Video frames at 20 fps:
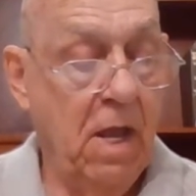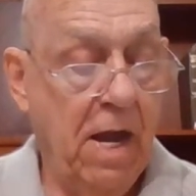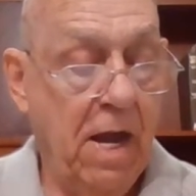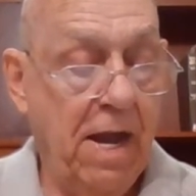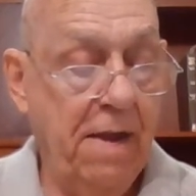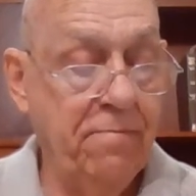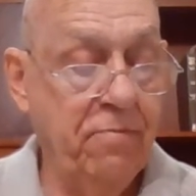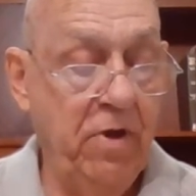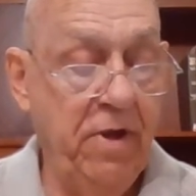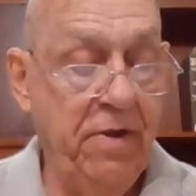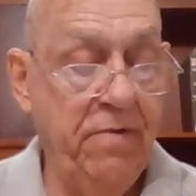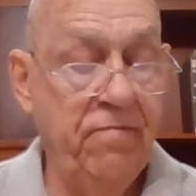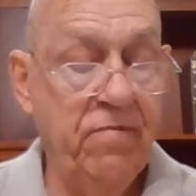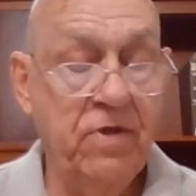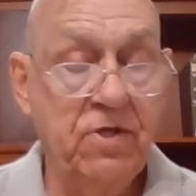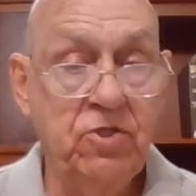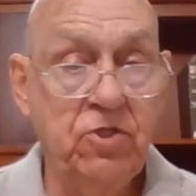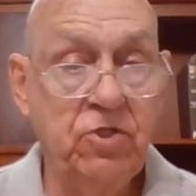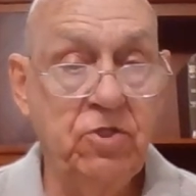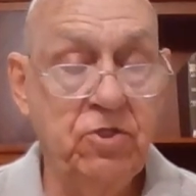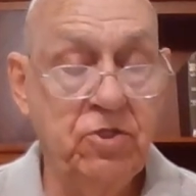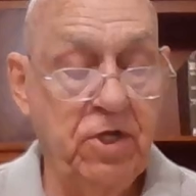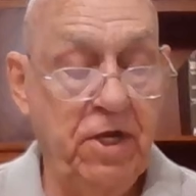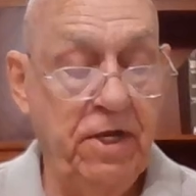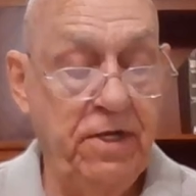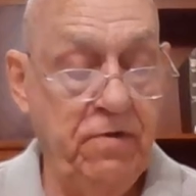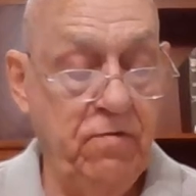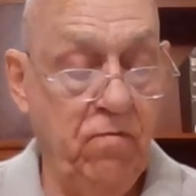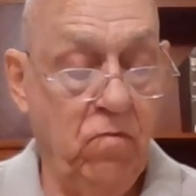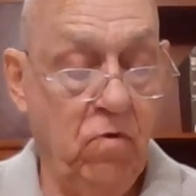I believe this is
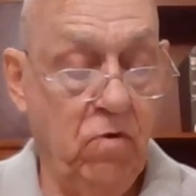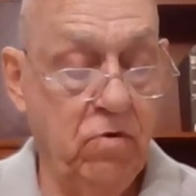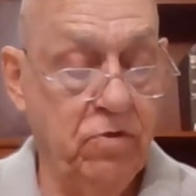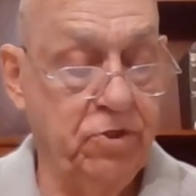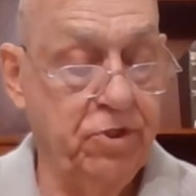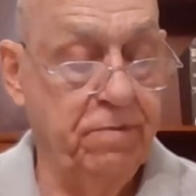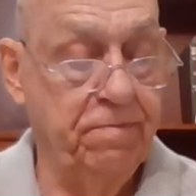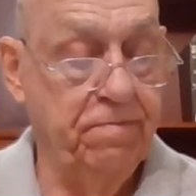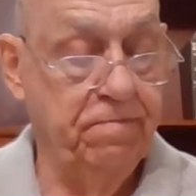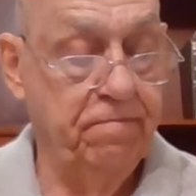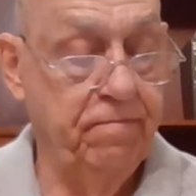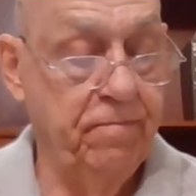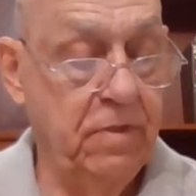Satan worship.